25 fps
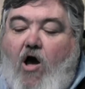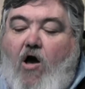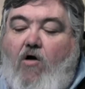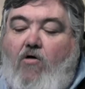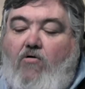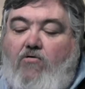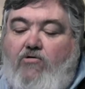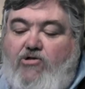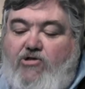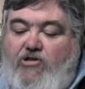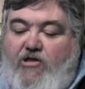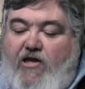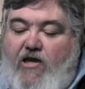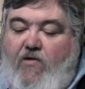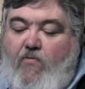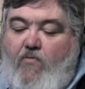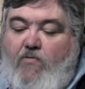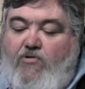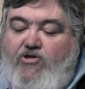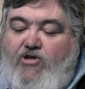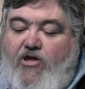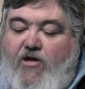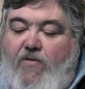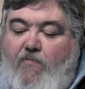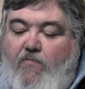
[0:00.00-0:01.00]
all
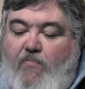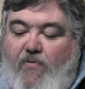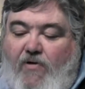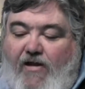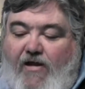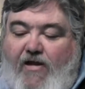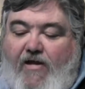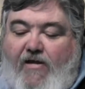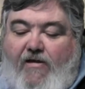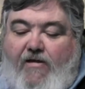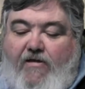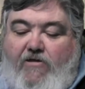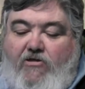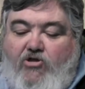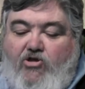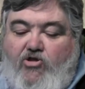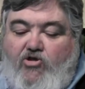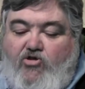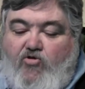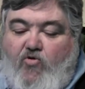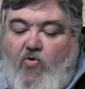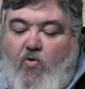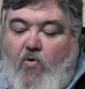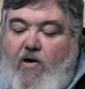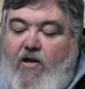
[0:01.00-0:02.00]
sin was completely
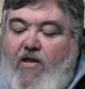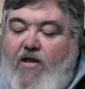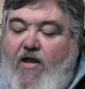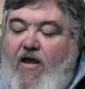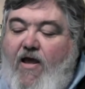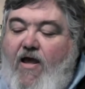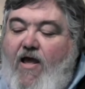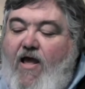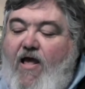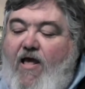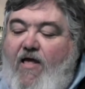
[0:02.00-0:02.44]
destroyed.